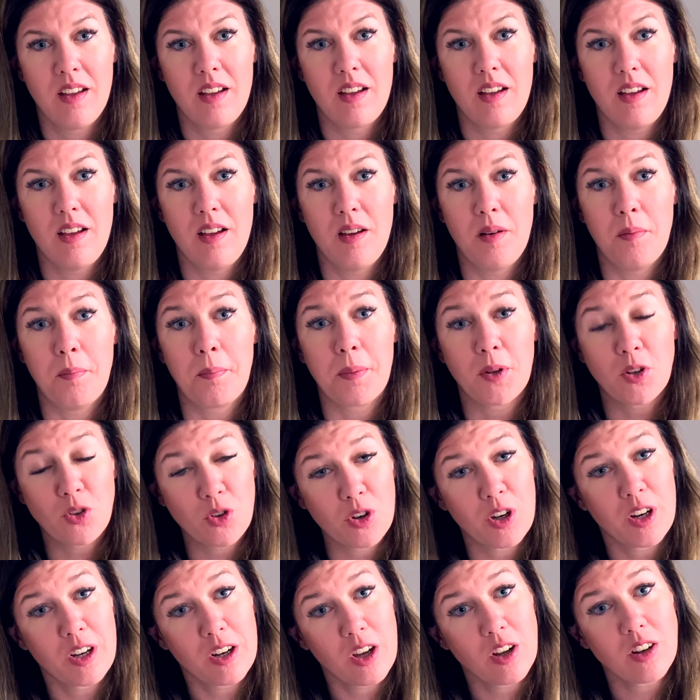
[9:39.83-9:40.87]
Um, but
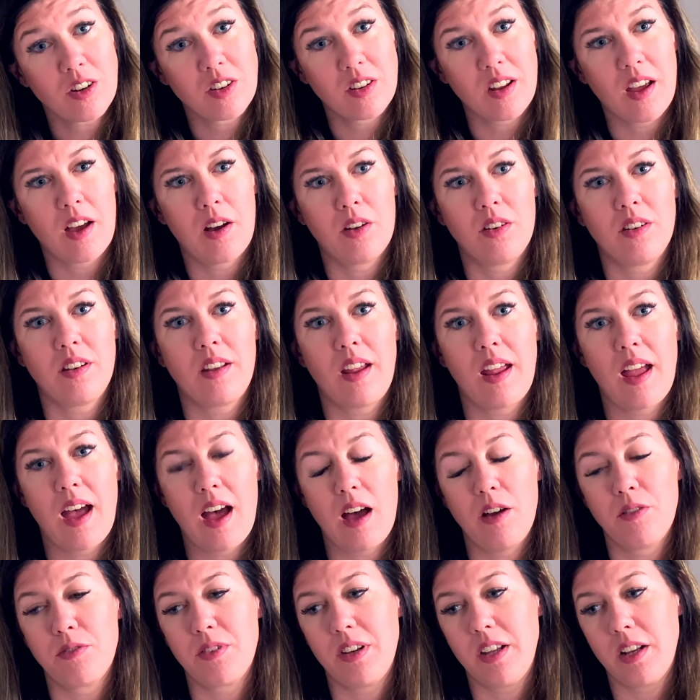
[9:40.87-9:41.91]
during lockdown, they
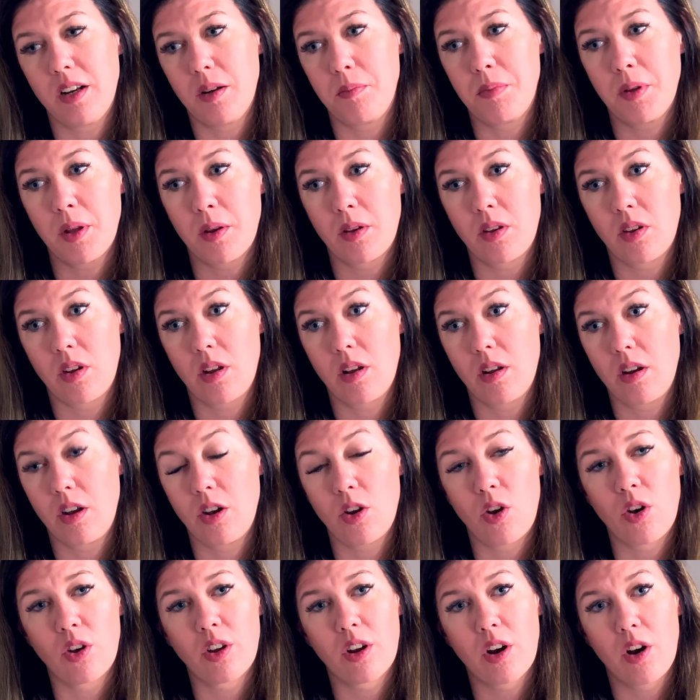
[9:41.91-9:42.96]
have a little bit
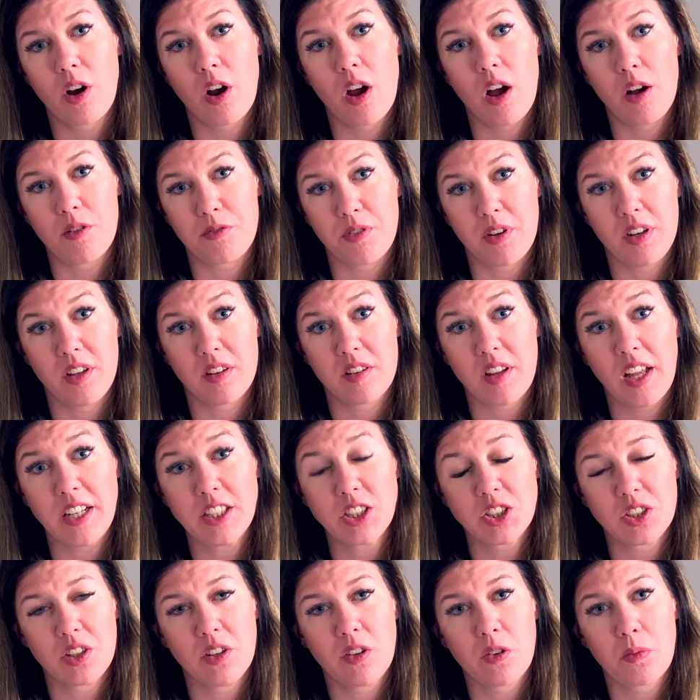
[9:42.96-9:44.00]
longer of an
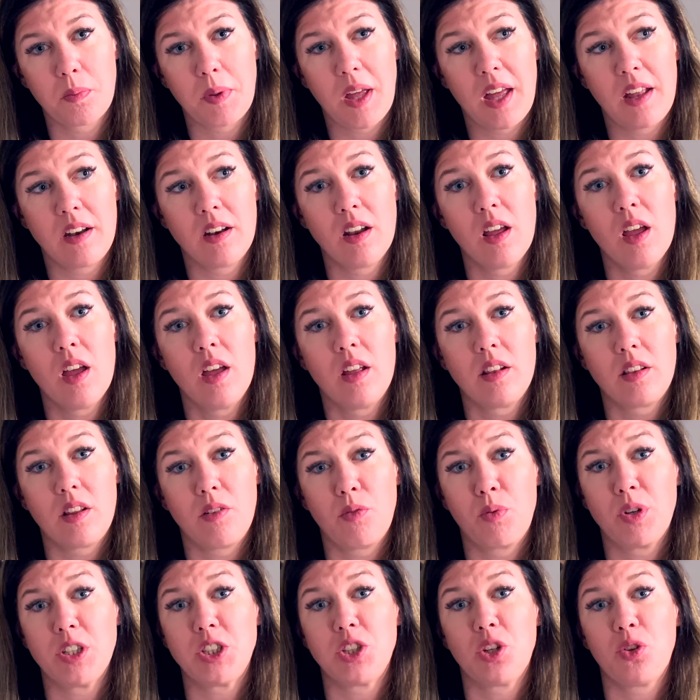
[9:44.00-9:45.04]
attention span, that,
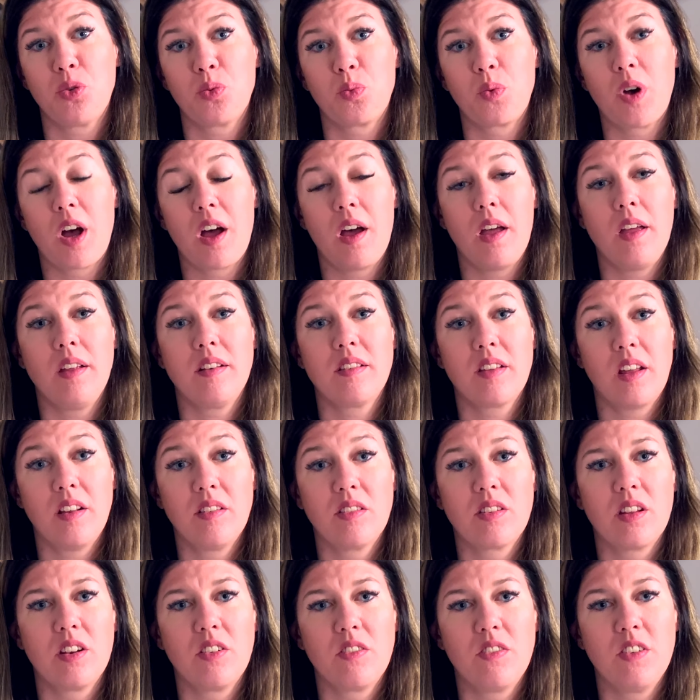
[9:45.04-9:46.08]
which is why
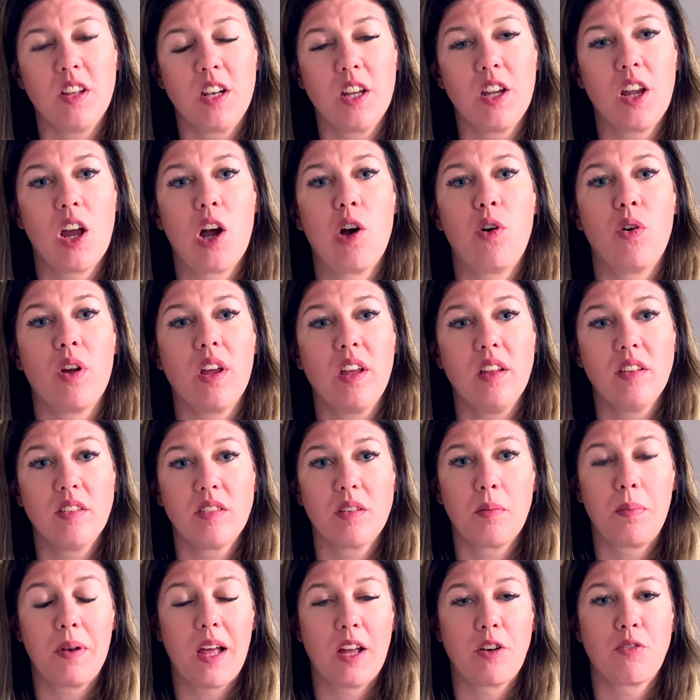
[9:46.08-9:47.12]
Tencent Video is the
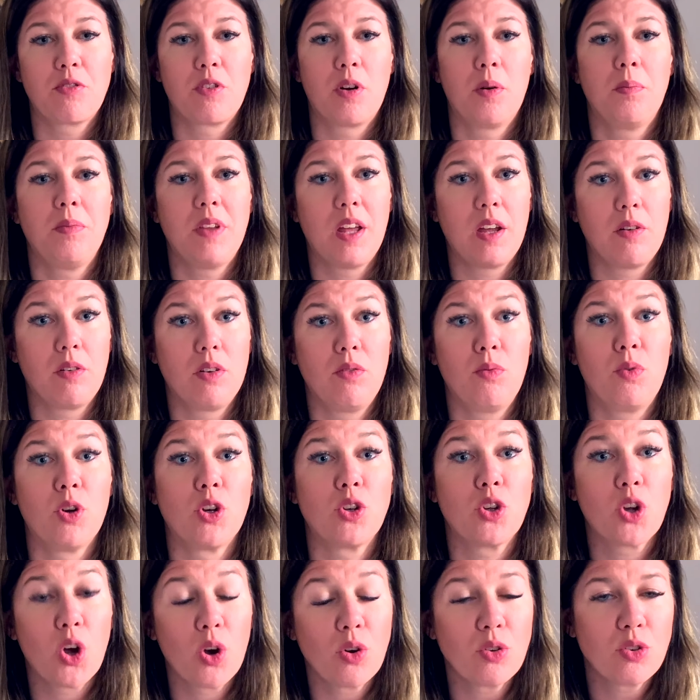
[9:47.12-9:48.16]
platform they would
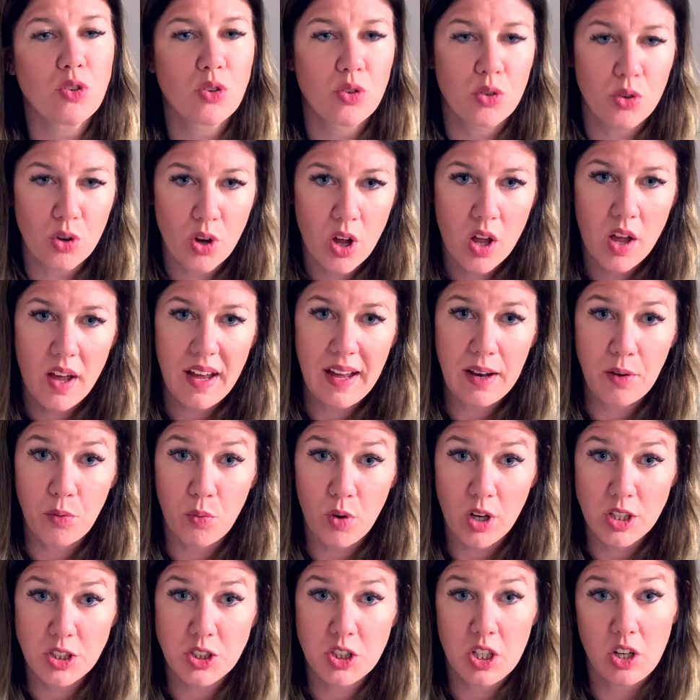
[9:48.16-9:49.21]
go to and
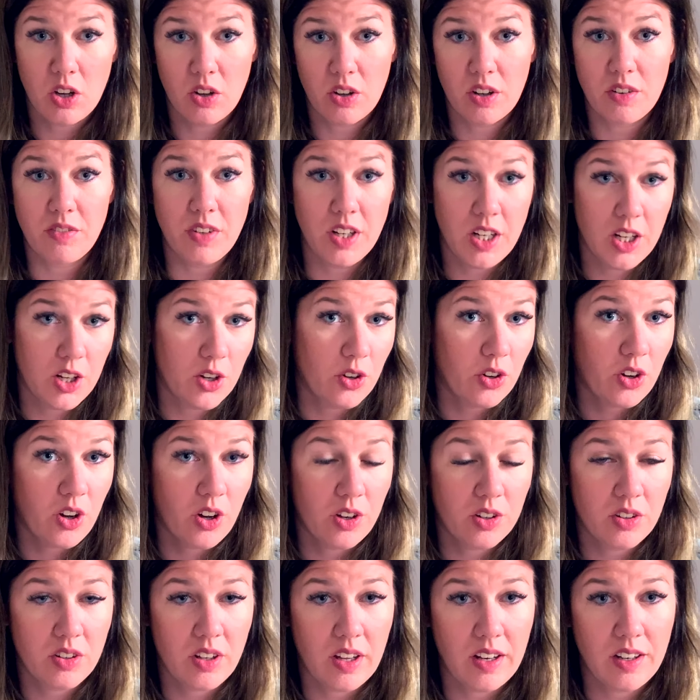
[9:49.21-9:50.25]
watch longer video
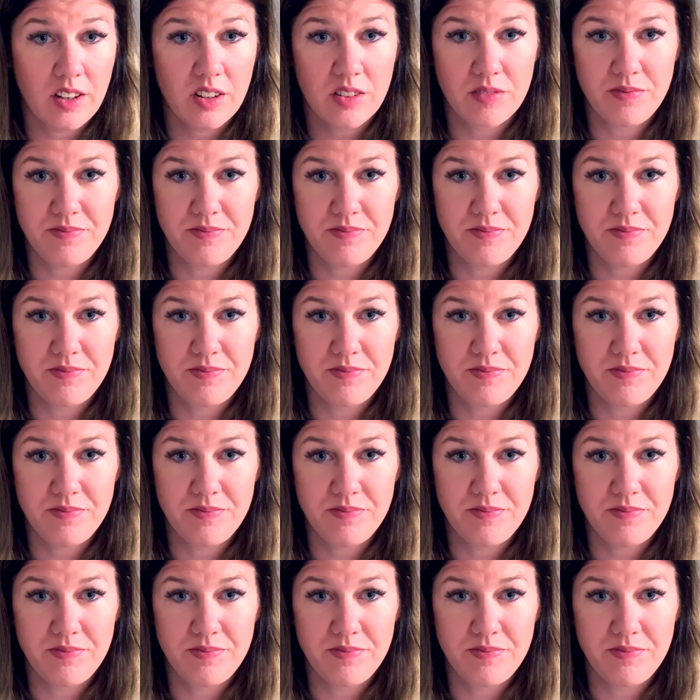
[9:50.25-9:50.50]
content.